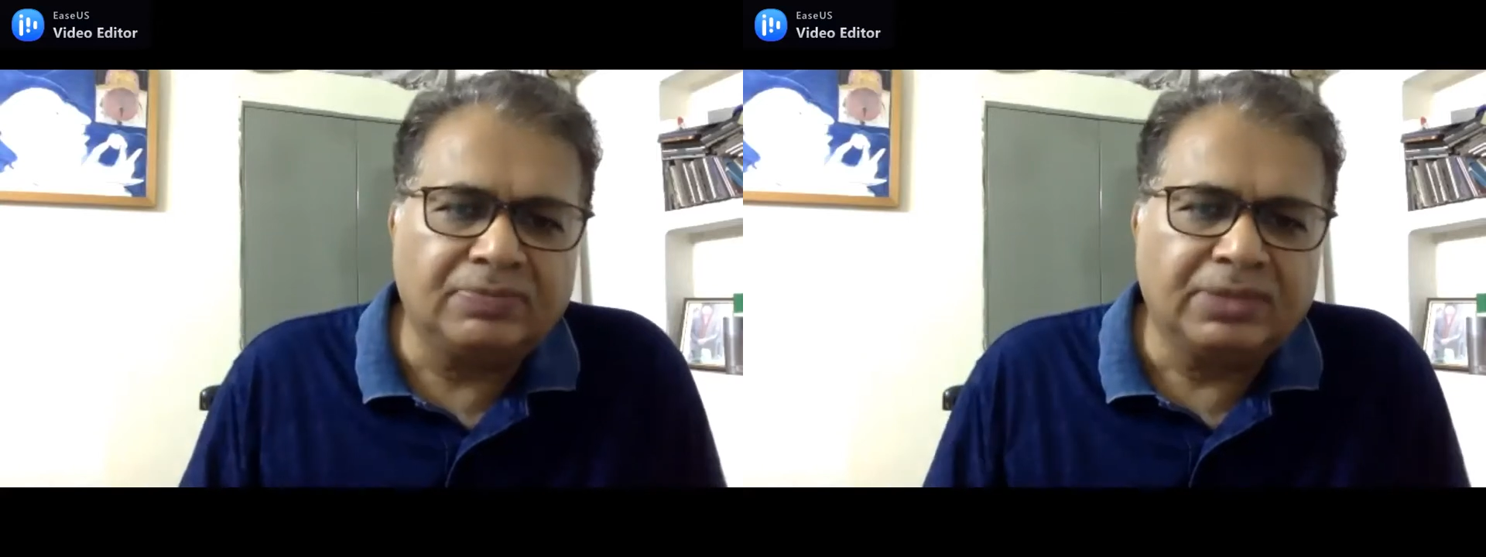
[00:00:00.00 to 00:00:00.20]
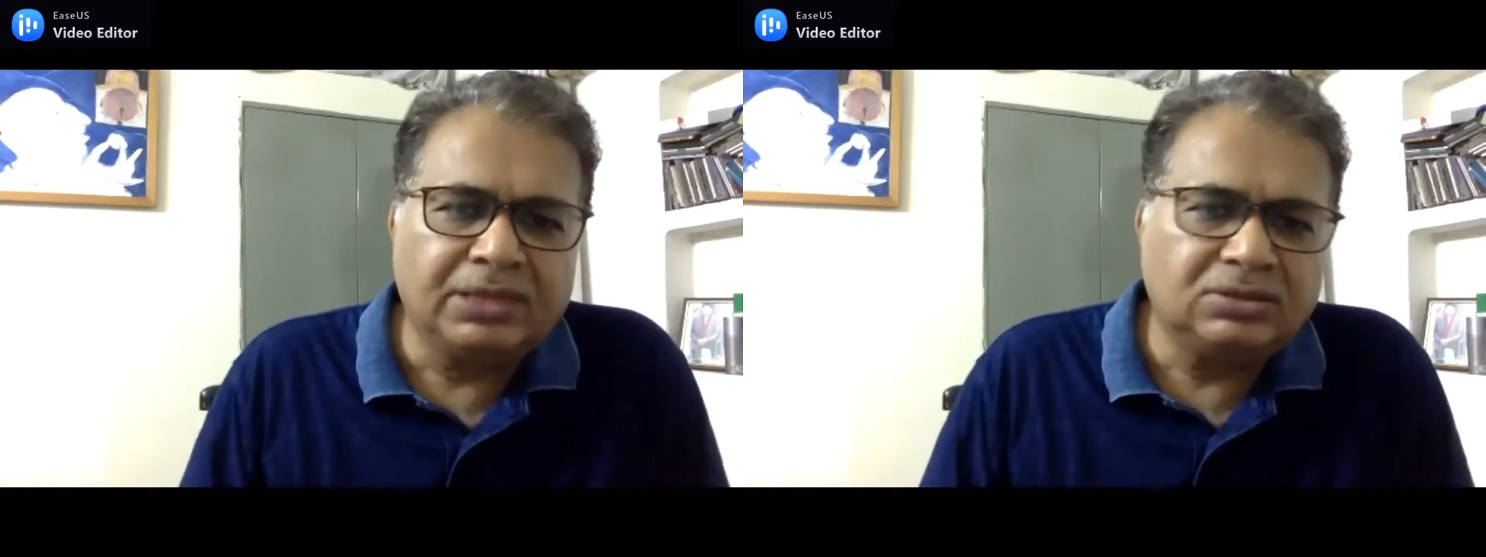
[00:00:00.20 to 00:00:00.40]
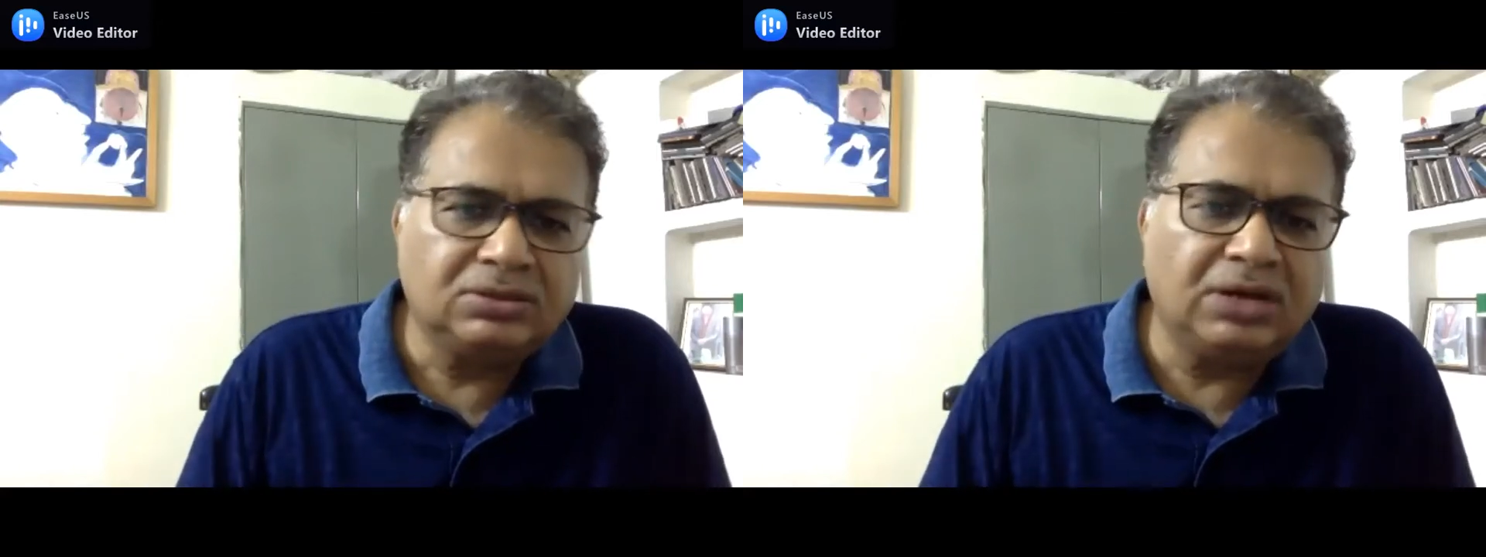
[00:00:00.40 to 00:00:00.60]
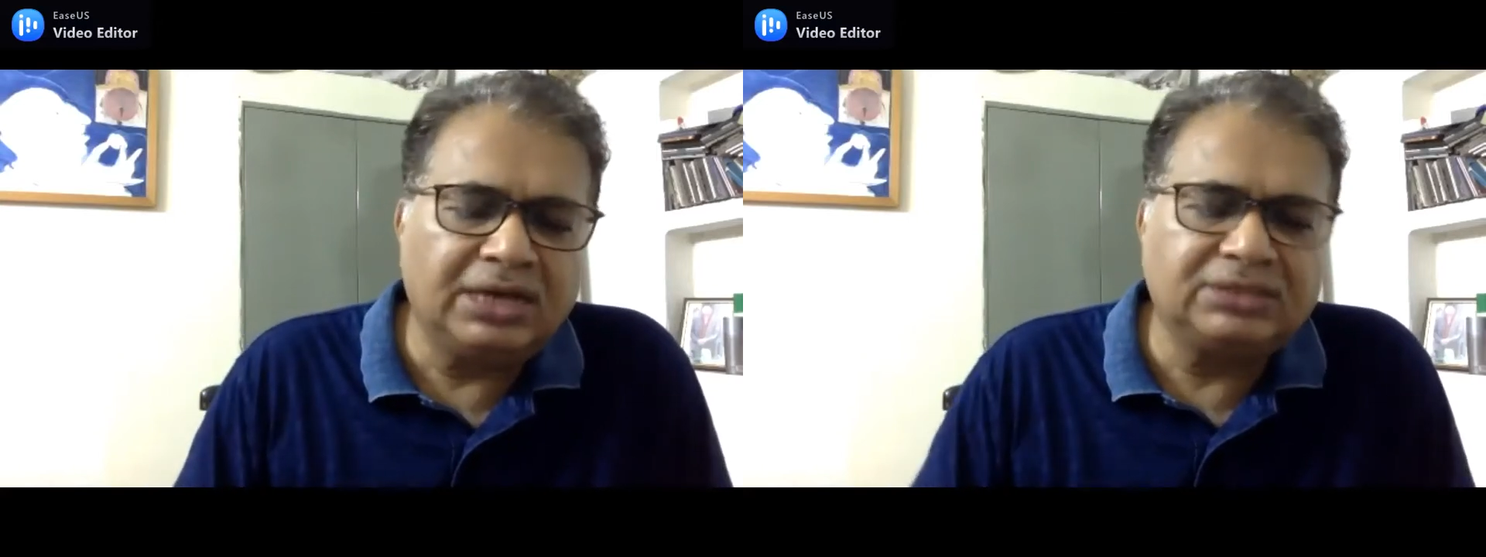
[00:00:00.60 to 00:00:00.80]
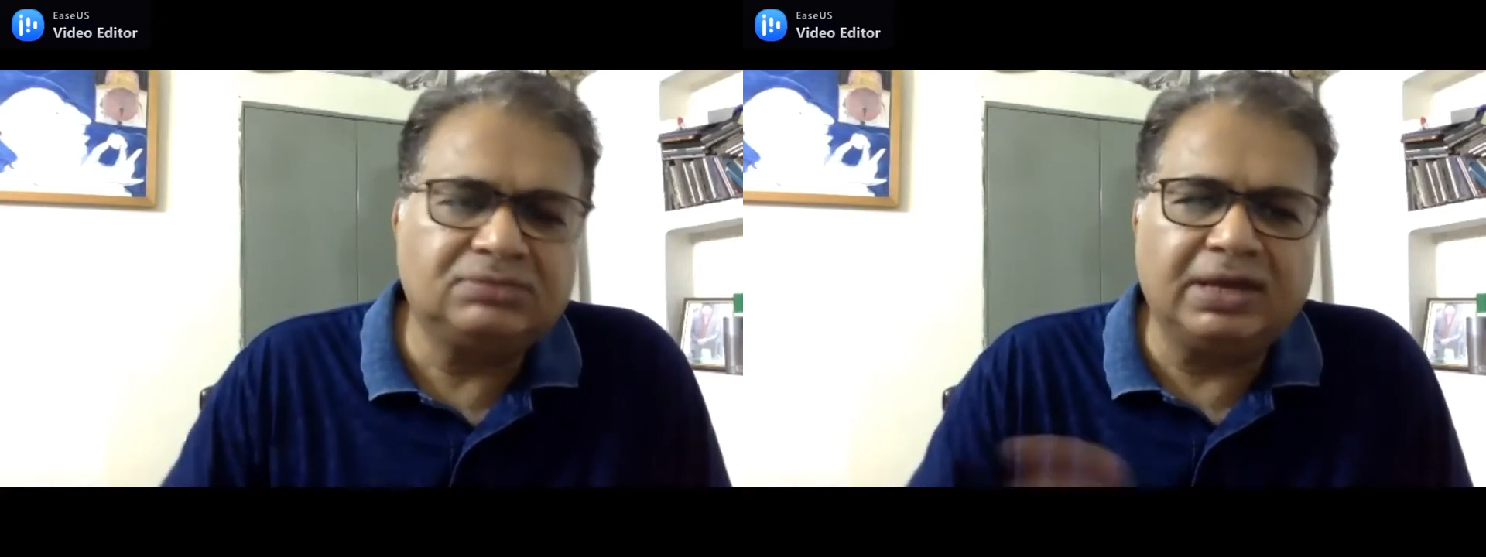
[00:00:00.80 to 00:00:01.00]
So
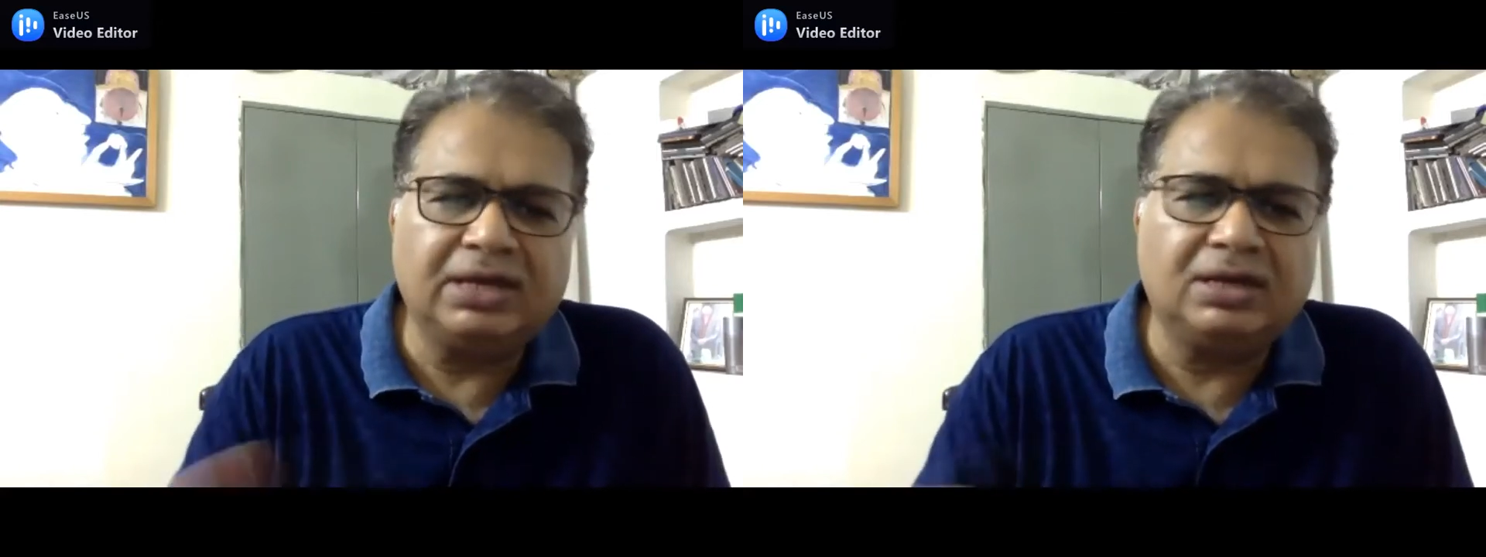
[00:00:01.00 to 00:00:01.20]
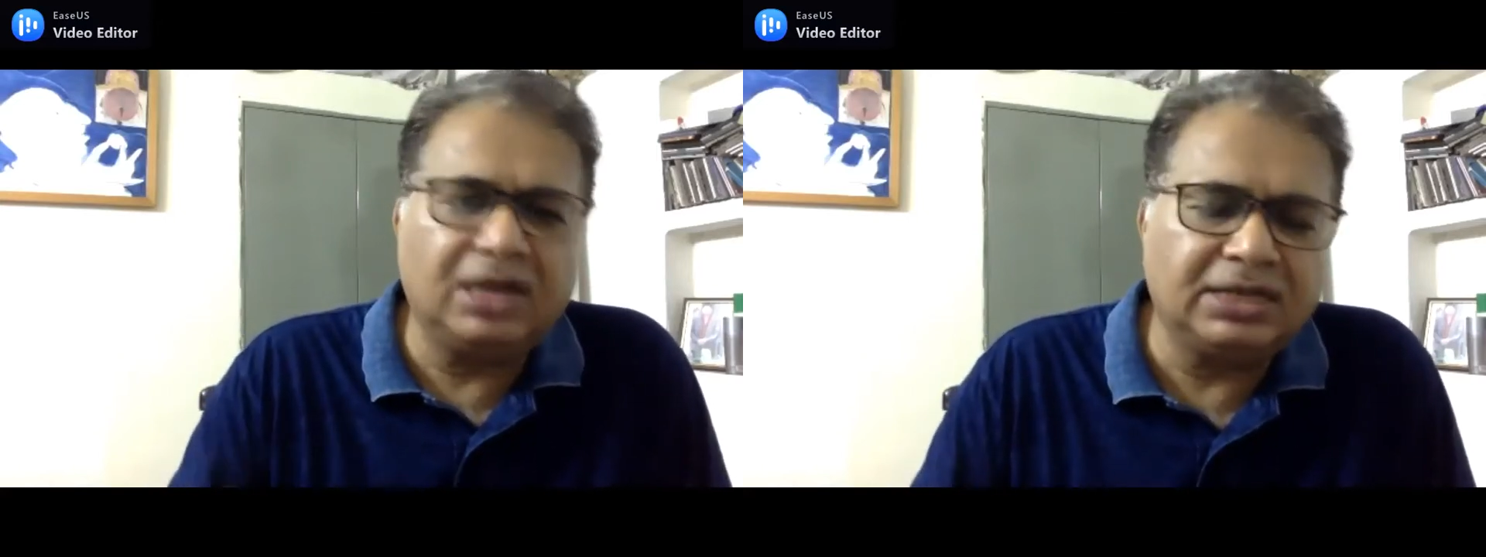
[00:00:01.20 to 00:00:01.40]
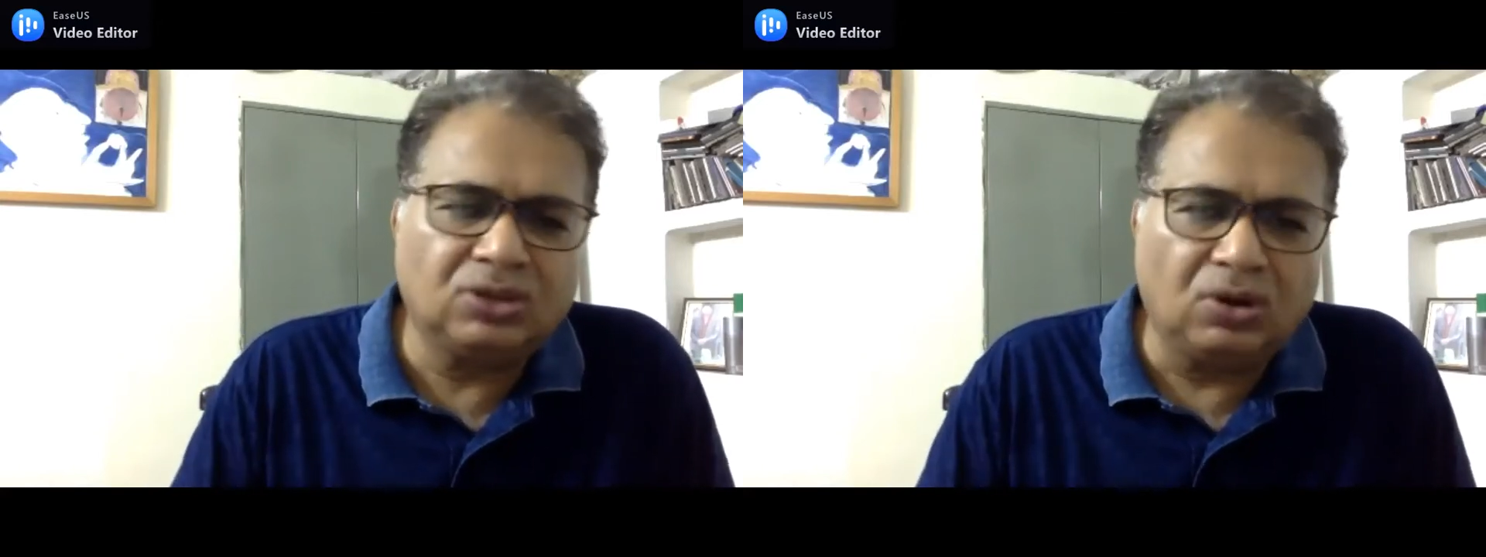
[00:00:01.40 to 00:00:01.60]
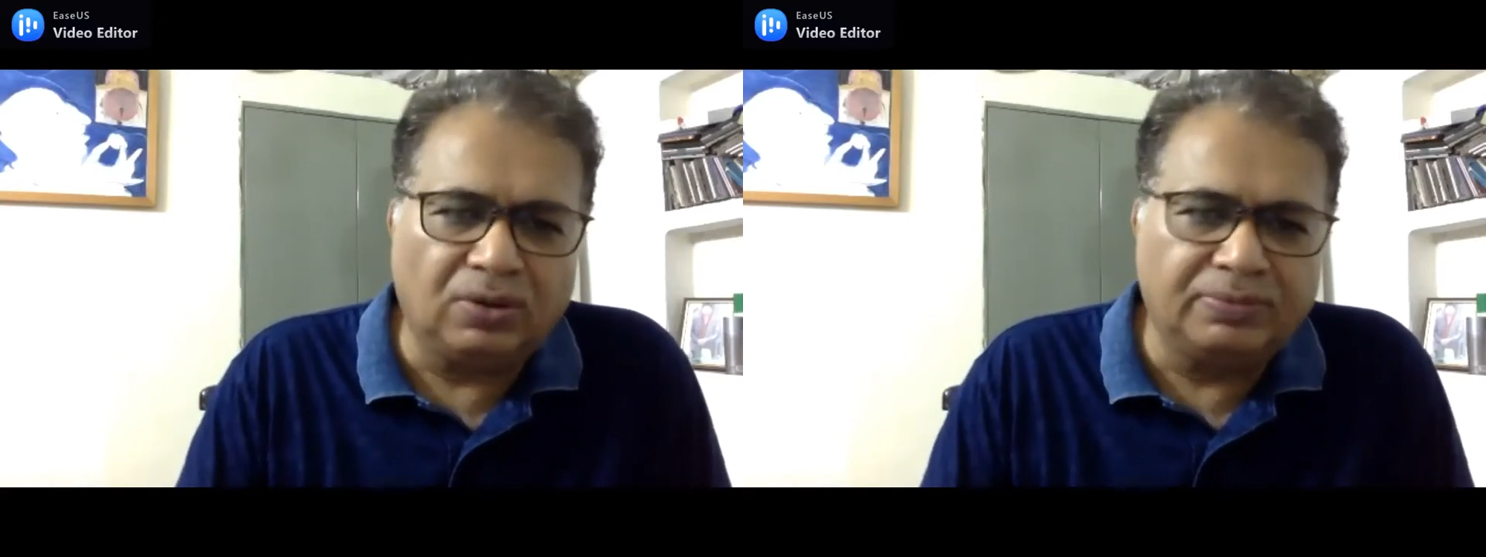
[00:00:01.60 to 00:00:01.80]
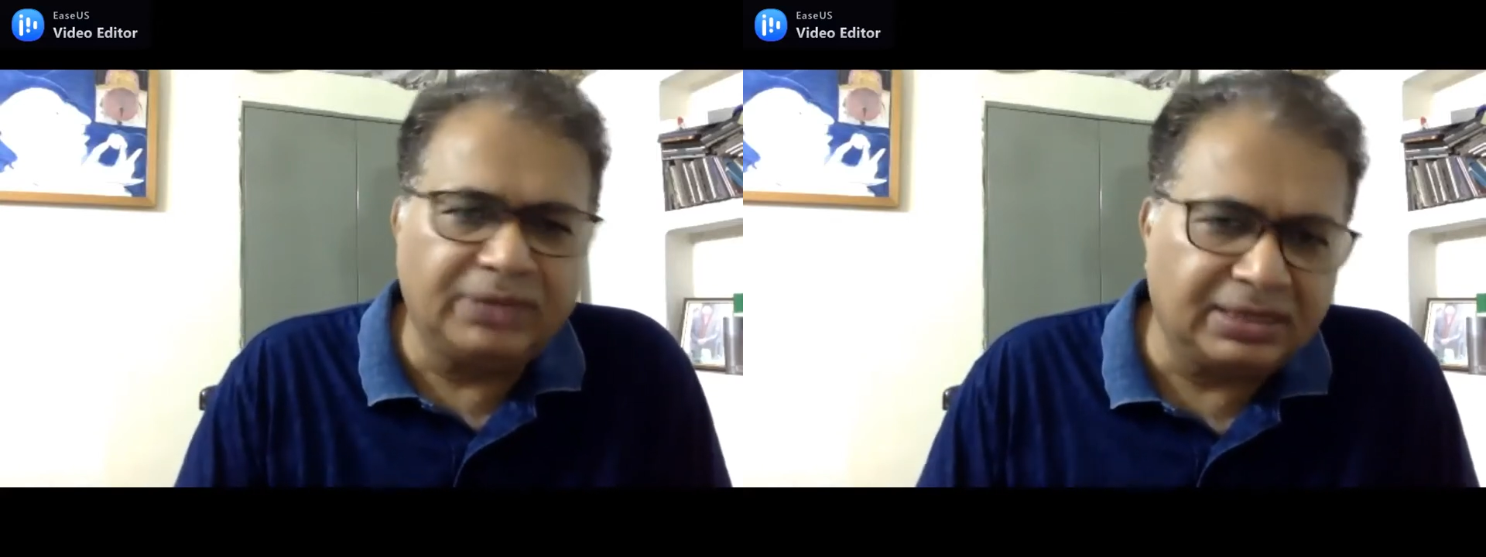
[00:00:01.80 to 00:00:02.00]
let's
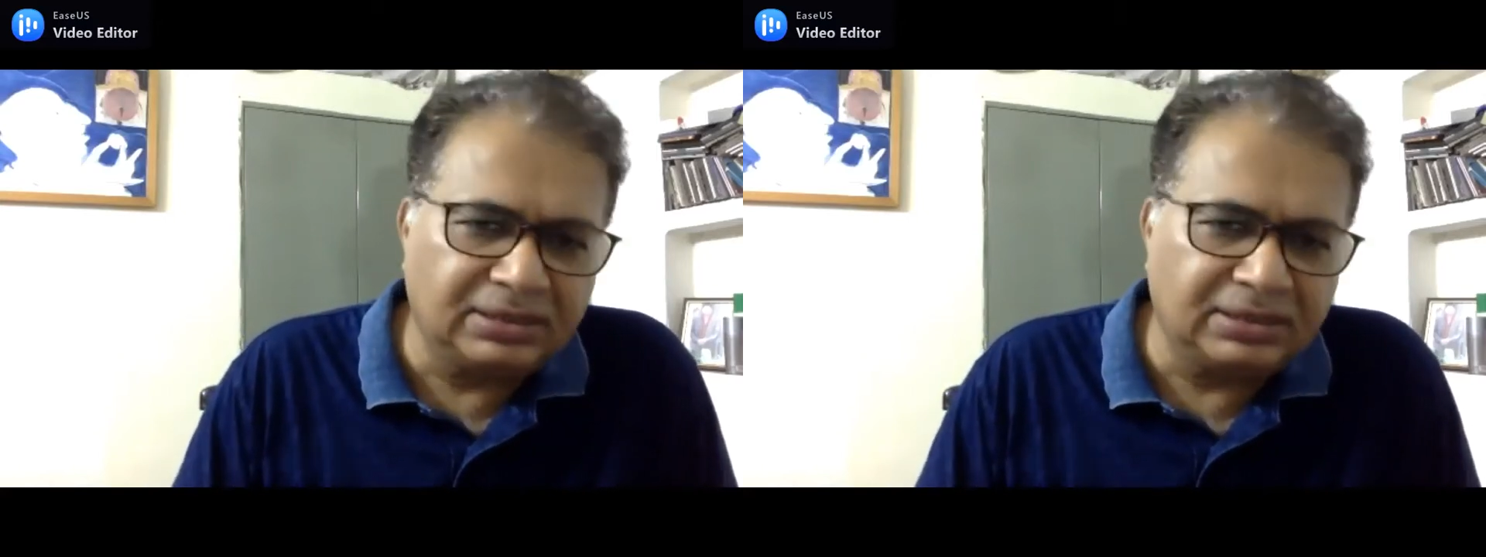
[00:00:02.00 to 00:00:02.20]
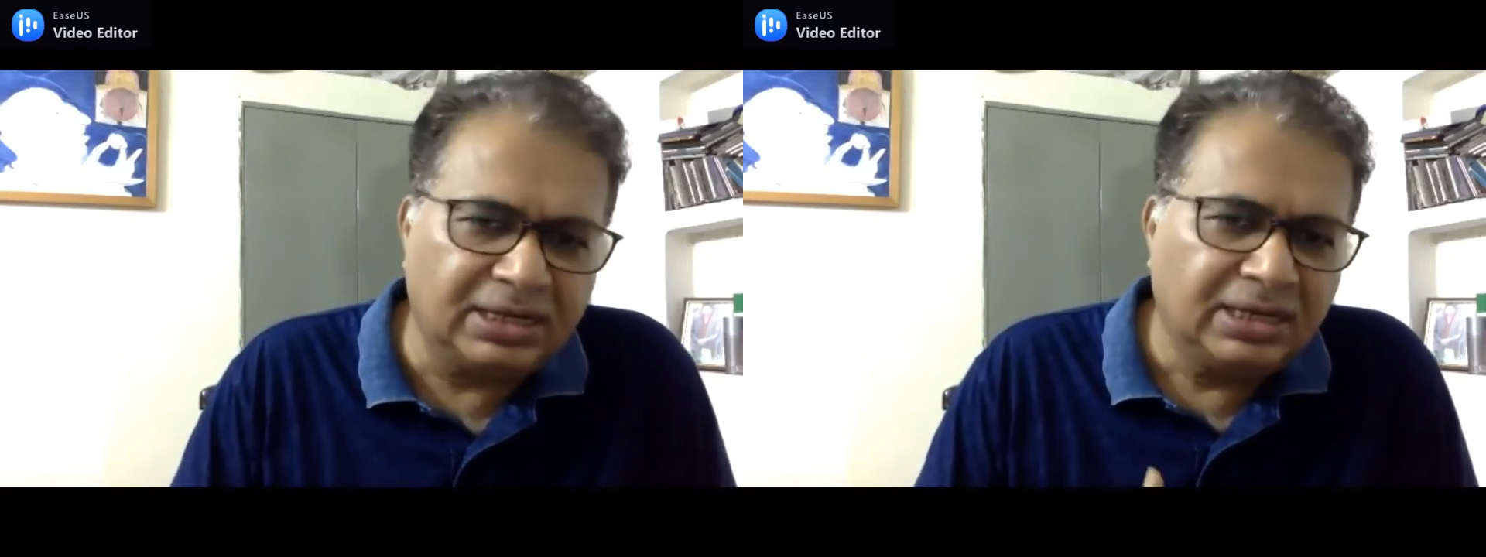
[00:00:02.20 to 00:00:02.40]
hope that the